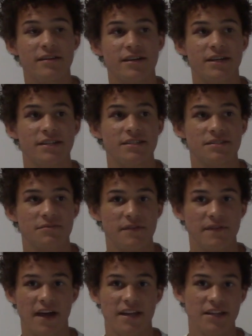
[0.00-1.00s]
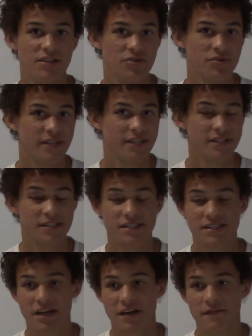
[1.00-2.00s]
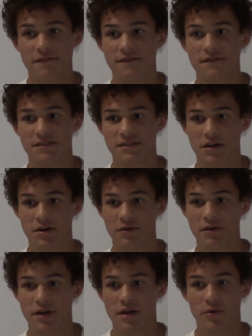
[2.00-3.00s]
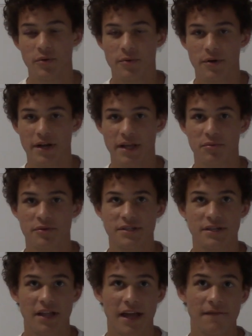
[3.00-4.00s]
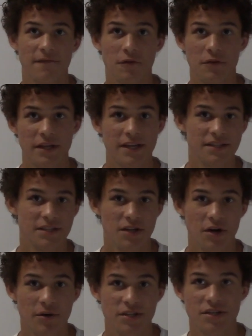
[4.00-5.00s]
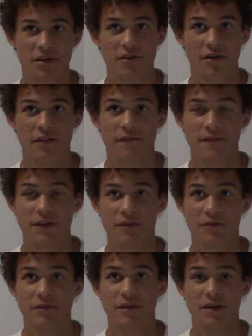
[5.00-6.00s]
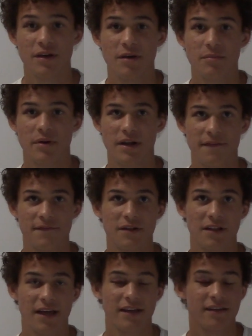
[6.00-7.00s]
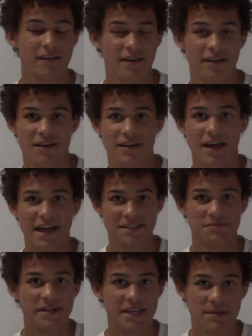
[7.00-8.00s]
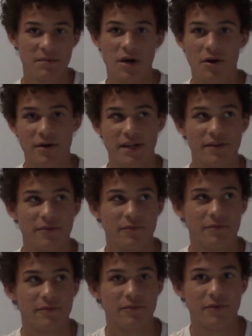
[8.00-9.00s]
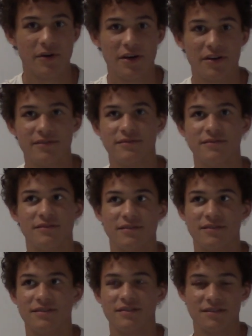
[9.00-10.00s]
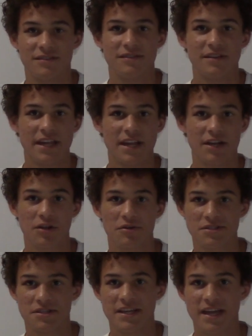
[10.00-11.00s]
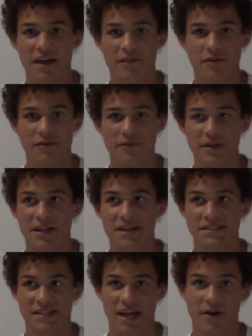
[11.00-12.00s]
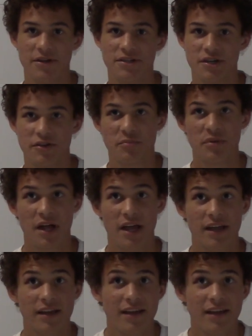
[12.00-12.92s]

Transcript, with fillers: because we've had injuries and stuff, so we weren't able to like fully get to know each other on the field. But I feel like as we keep going, we're getting closer together and realizing how each other play.